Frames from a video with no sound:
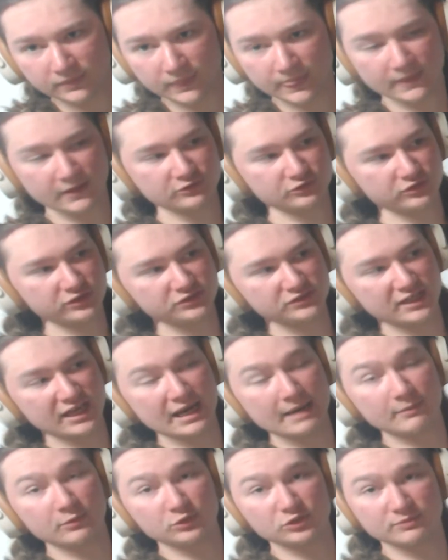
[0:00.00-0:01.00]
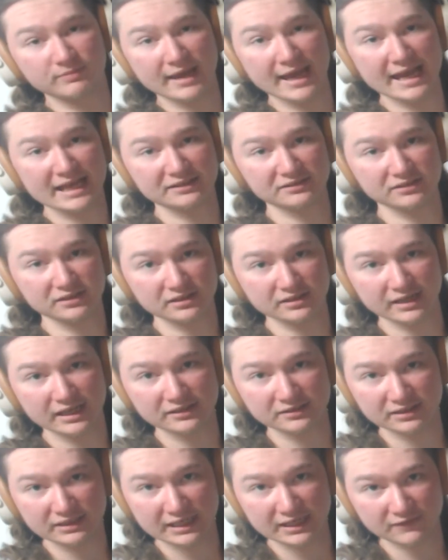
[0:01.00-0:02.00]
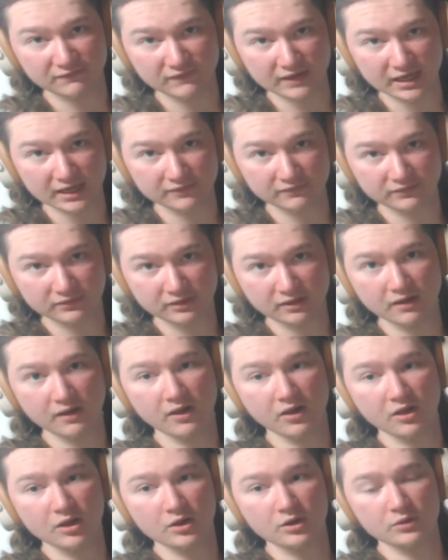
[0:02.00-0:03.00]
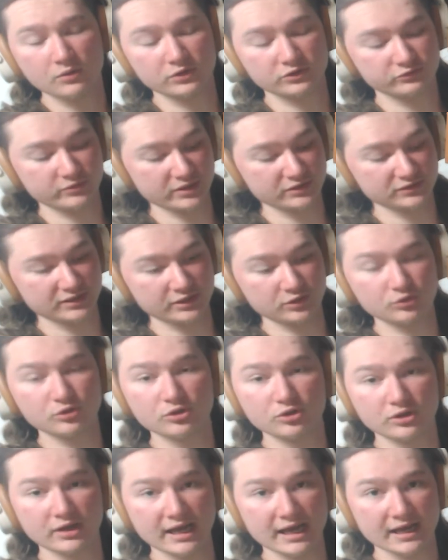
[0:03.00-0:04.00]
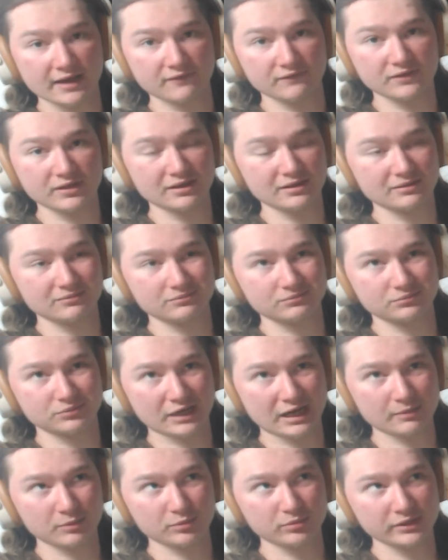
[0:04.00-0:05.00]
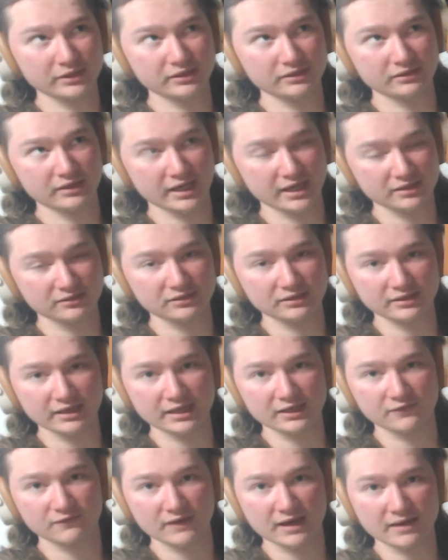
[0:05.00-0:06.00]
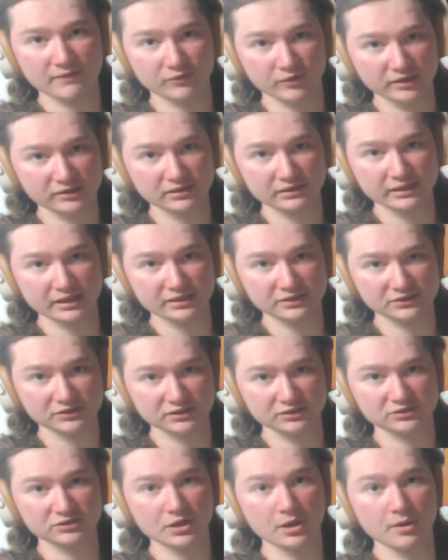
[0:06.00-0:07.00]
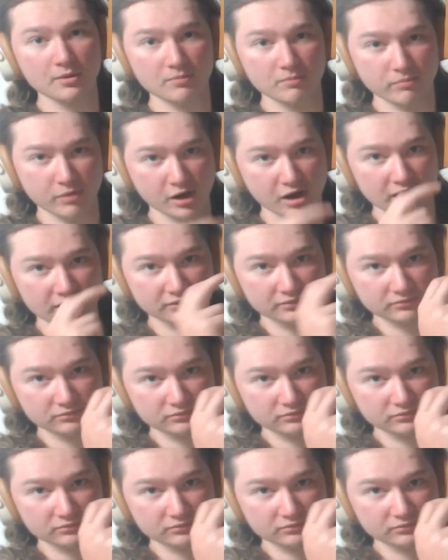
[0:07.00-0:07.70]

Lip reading: So this camera was patented in 1885, which means that you could have, probably in 1885 or 1886, bought,